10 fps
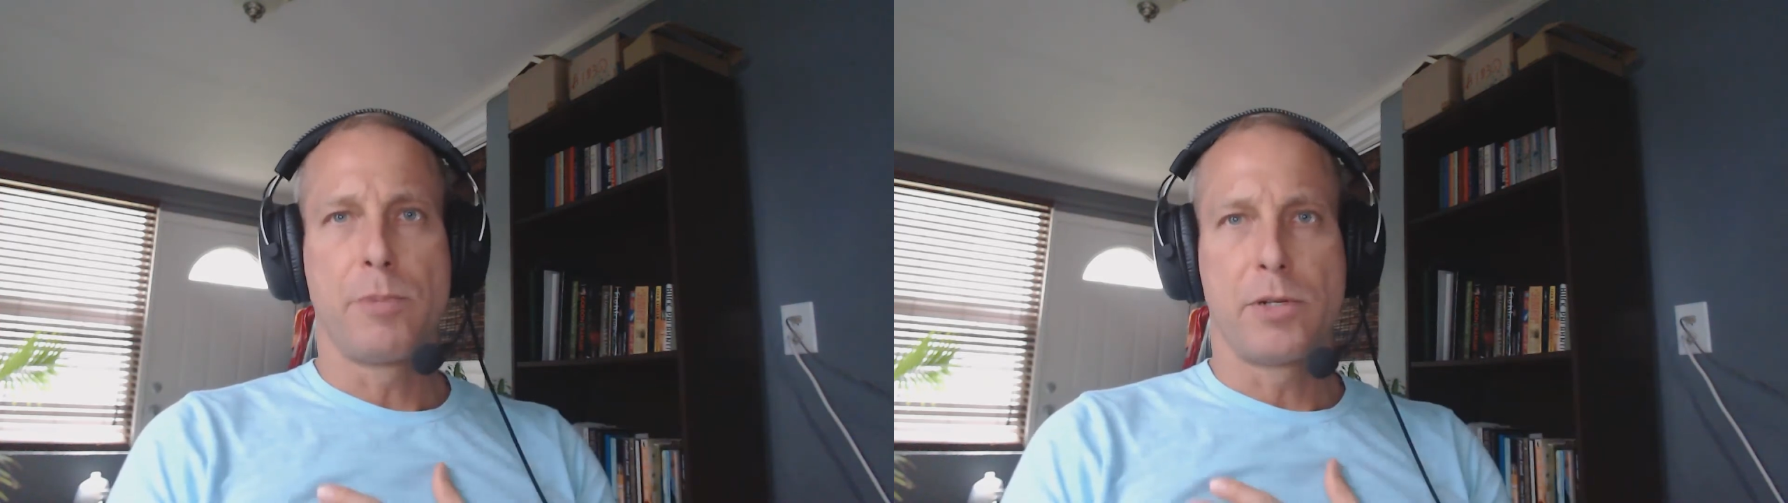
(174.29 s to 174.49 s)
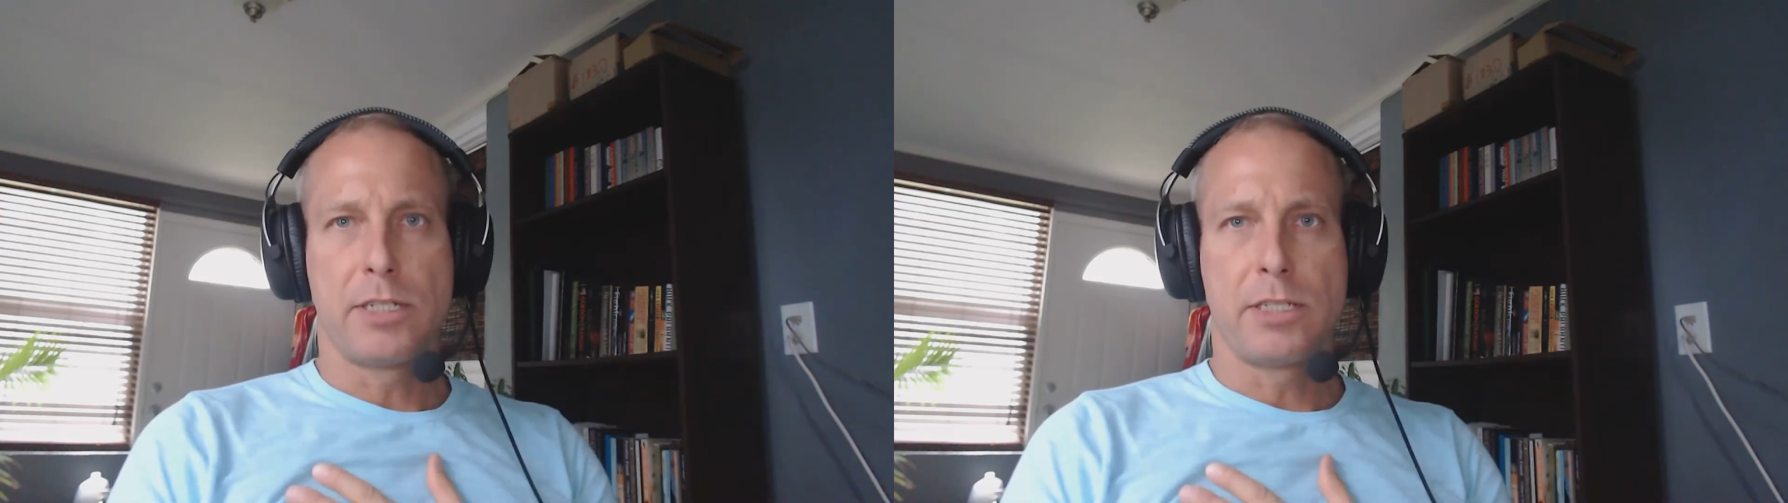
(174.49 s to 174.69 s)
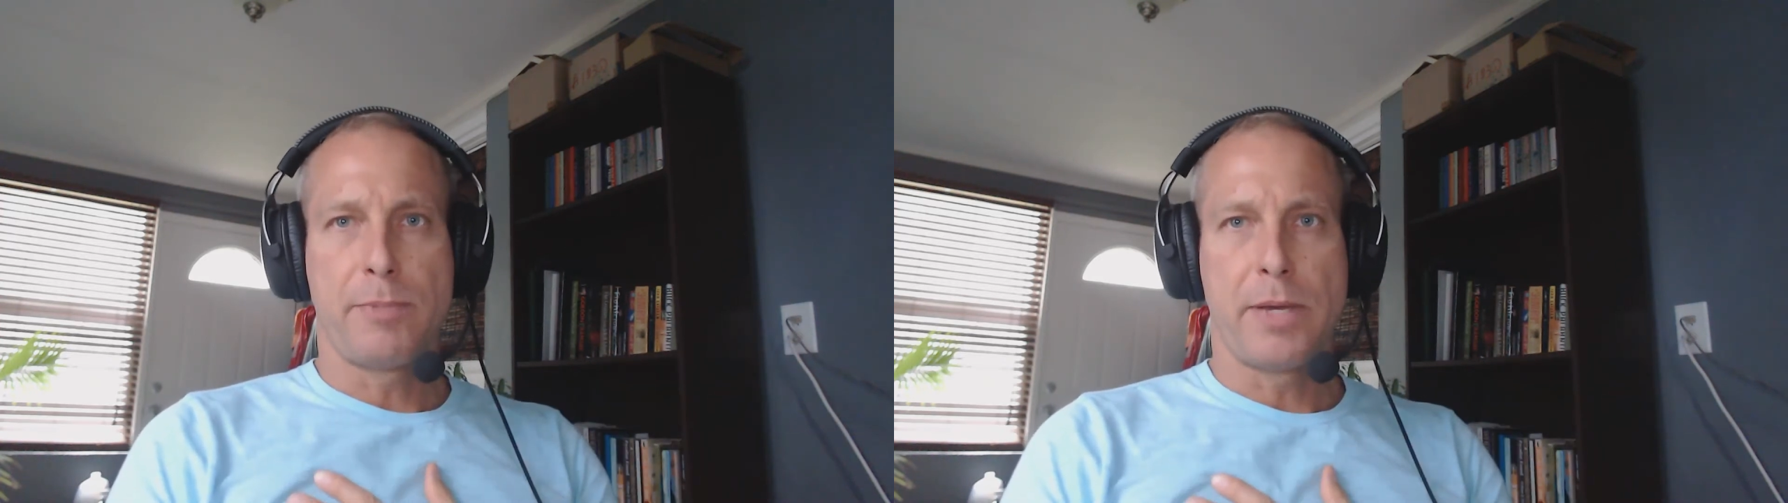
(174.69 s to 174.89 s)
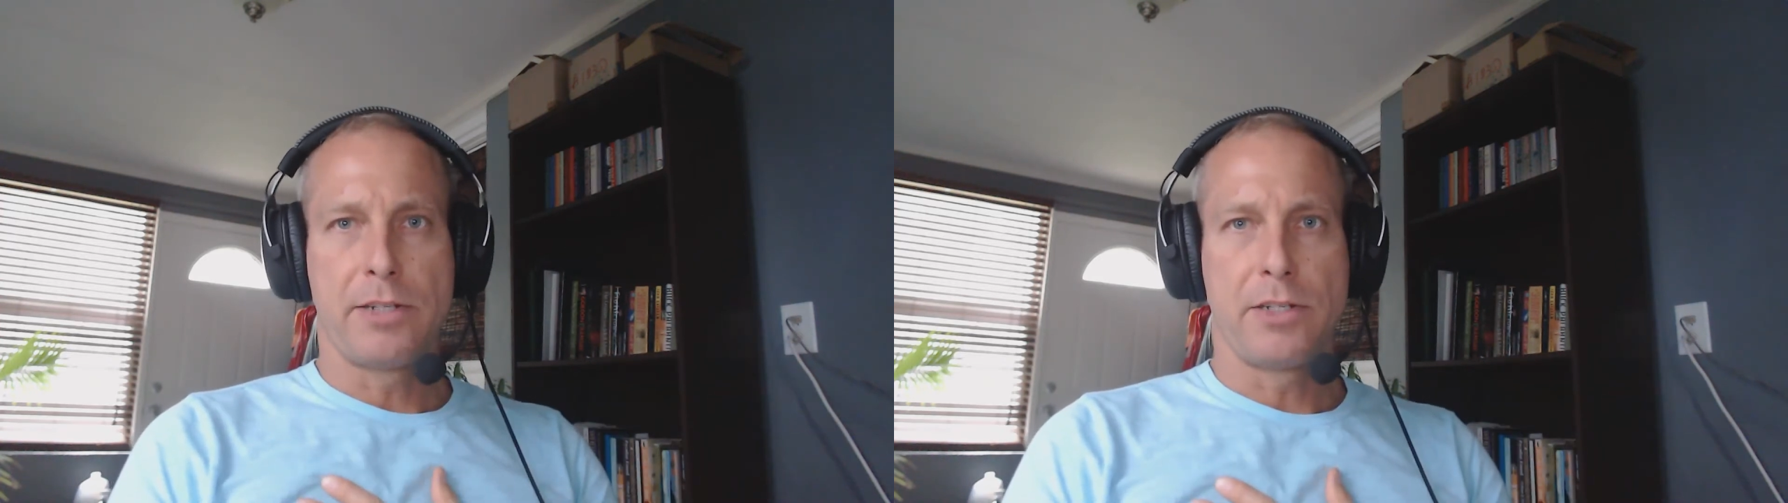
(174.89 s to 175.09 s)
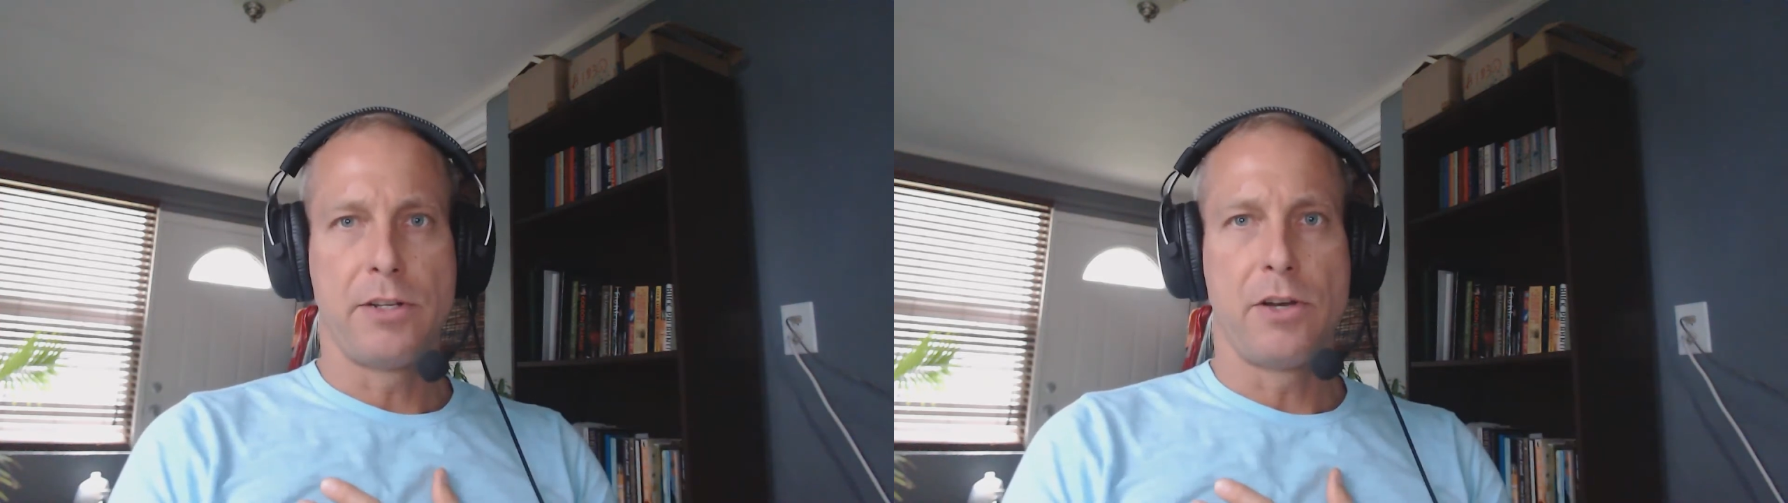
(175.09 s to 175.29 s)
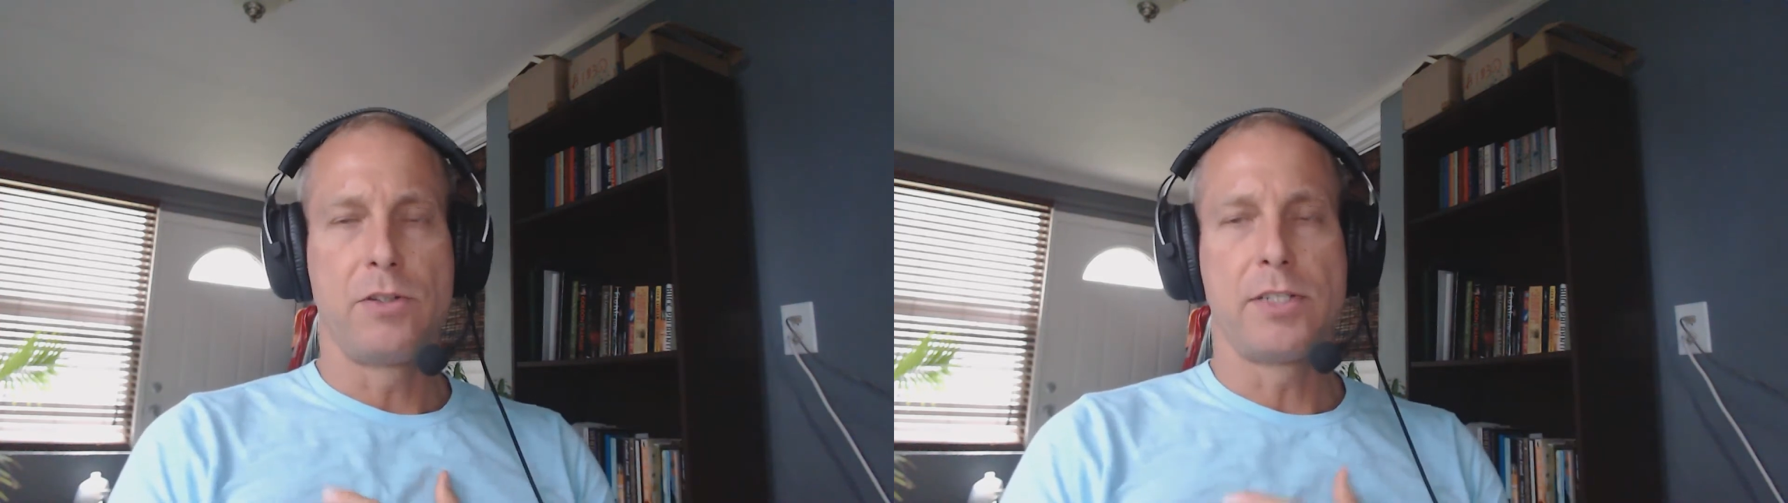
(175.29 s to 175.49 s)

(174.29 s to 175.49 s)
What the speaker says: participation nodes